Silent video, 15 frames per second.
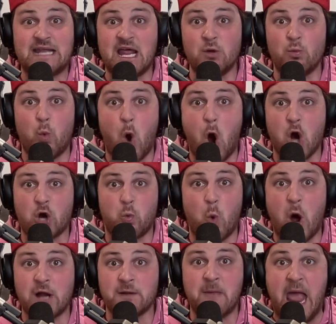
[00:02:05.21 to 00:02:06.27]
he didn't walk
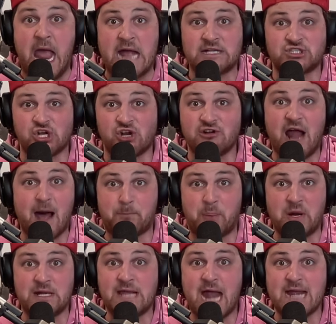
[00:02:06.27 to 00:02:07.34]
one man, so you're not
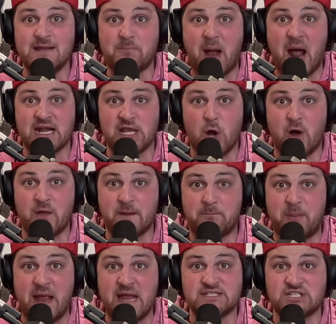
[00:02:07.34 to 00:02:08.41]
putting anybody on the
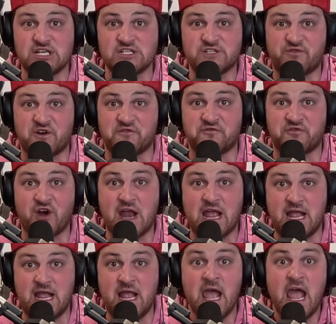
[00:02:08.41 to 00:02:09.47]
bases for
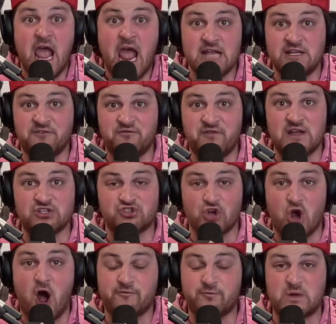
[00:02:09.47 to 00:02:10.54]
free, and you finish
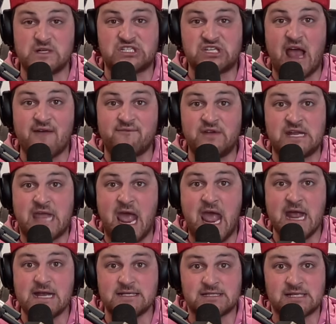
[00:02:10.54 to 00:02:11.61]
off with 7
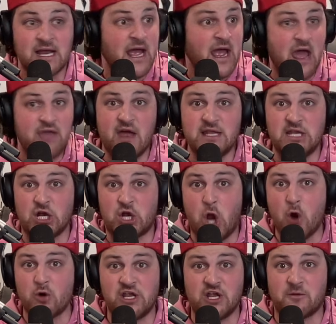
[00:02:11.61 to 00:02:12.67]
Ks, and then you
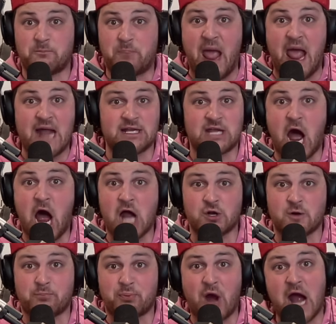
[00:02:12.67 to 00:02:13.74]
go to your pen.
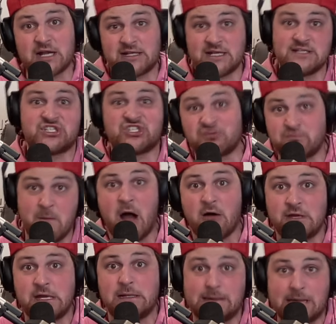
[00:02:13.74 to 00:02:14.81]
Connor Brogdon,
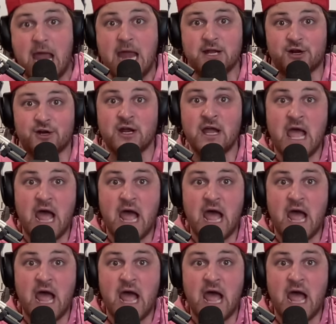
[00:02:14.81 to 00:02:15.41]
smell you later.